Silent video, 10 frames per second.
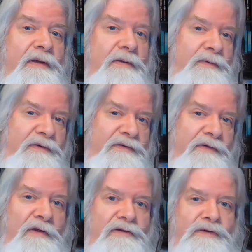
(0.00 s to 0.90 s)
It was,
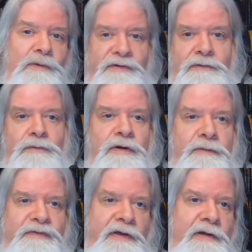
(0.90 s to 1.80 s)
show us the
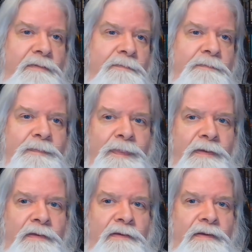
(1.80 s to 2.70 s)
realms, Ed.
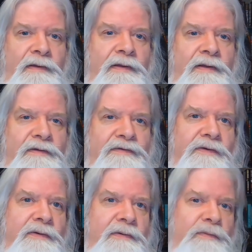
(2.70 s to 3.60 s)

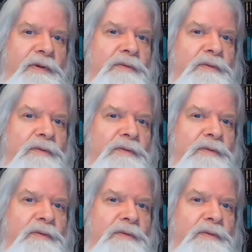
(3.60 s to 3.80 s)
So we